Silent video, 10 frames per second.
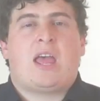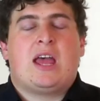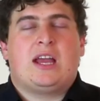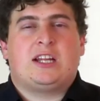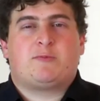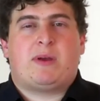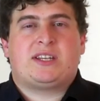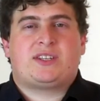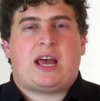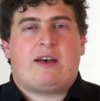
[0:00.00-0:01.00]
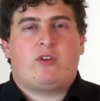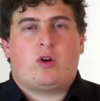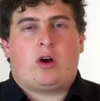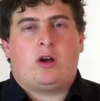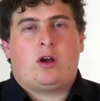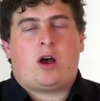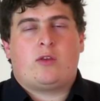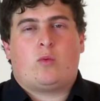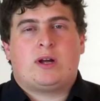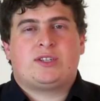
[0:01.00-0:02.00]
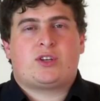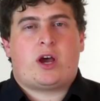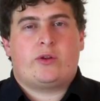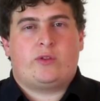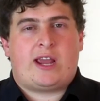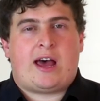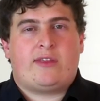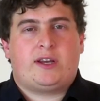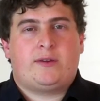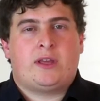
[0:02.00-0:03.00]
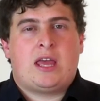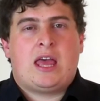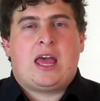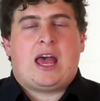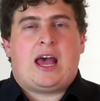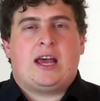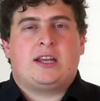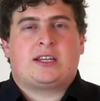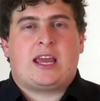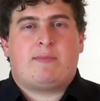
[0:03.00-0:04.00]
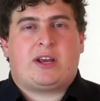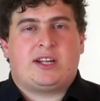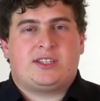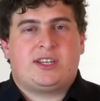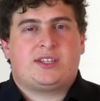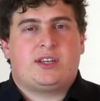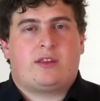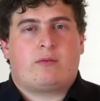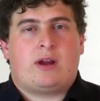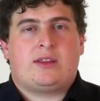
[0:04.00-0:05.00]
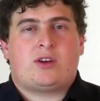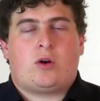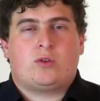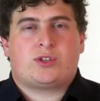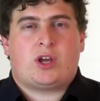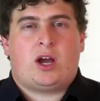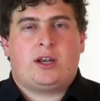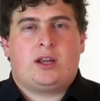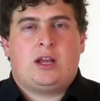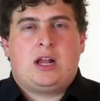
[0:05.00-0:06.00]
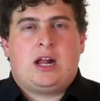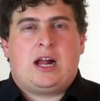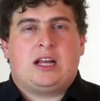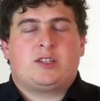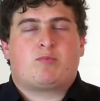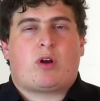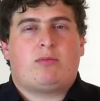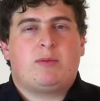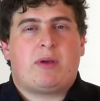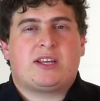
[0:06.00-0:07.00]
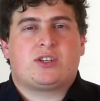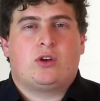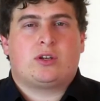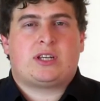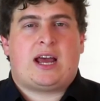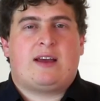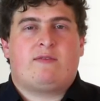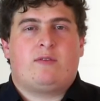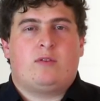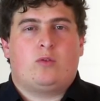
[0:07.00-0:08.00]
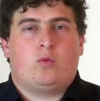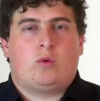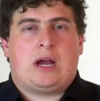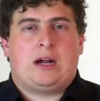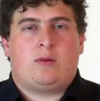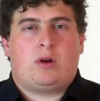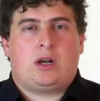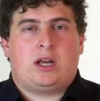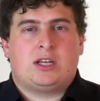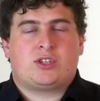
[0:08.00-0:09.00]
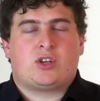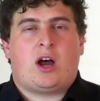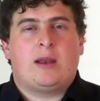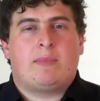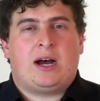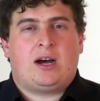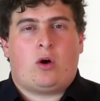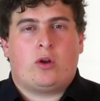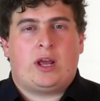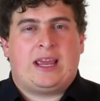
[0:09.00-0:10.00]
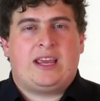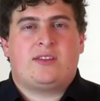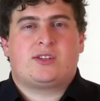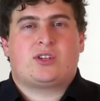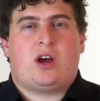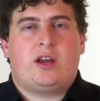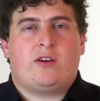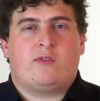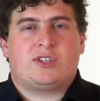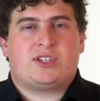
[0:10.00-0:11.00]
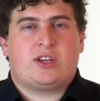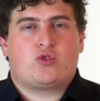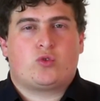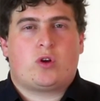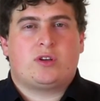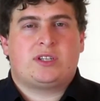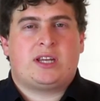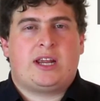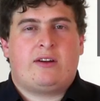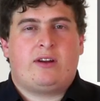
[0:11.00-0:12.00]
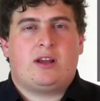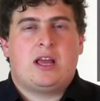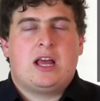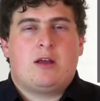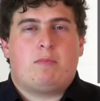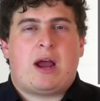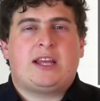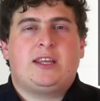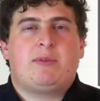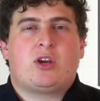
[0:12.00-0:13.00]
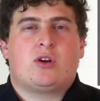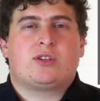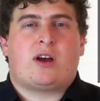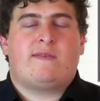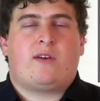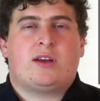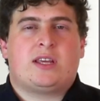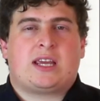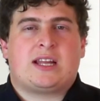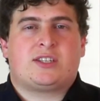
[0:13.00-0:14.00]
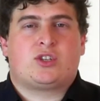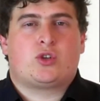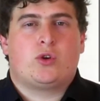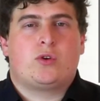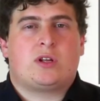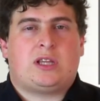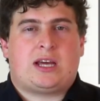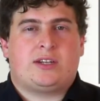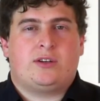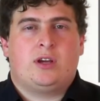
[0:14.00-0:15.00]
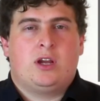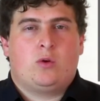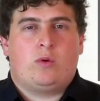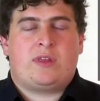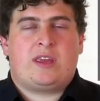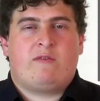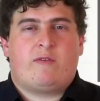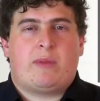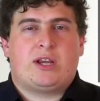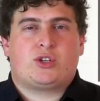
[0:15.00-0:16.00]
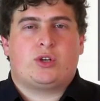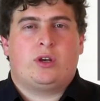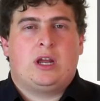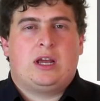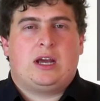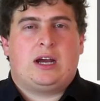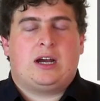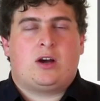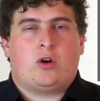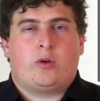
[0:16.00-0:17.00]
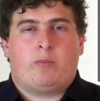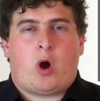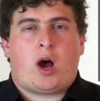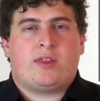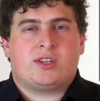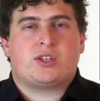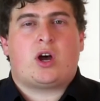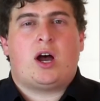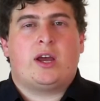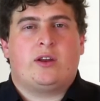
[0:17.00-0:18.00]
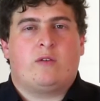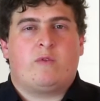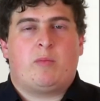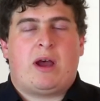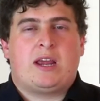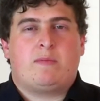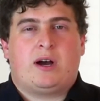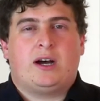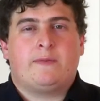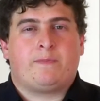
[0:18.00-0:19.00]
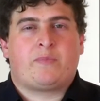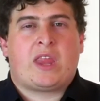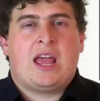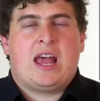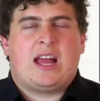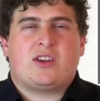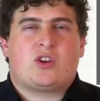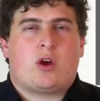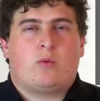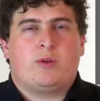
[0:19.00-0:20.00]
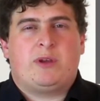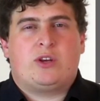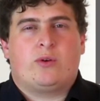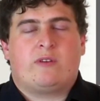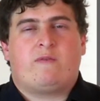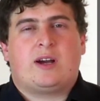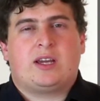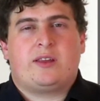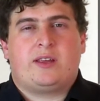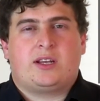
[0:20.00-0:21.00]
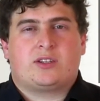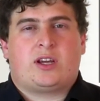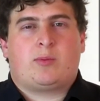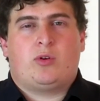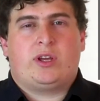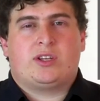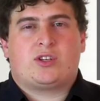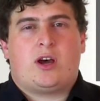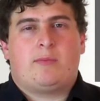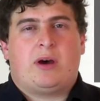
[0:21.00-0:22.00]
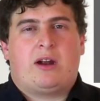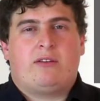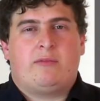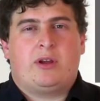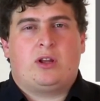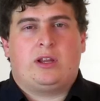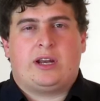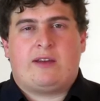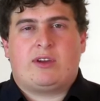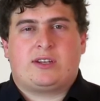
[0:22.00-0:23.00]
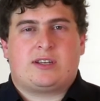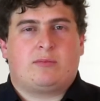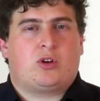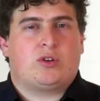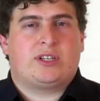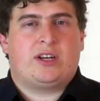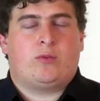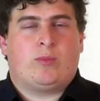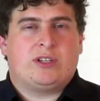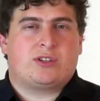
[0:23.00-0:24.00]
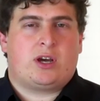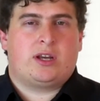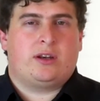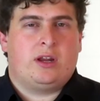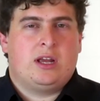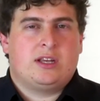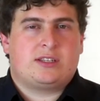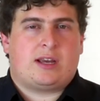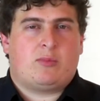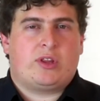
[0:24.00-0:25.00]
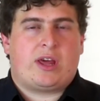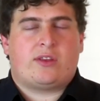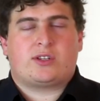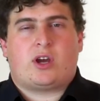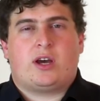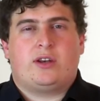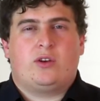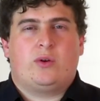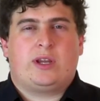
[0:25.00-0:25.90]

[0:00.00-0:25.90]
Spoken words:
It's best to have it either one side or the other and keep it consistent throughout the whole site. It's probably best not to have a sidebar on either side of a central content area, mainly because I find that gets too cluttered with information on either side of the main part. And you don't want to be doing funky things like putting a sidebar in the middle and having some content on one side and some on the other side and doing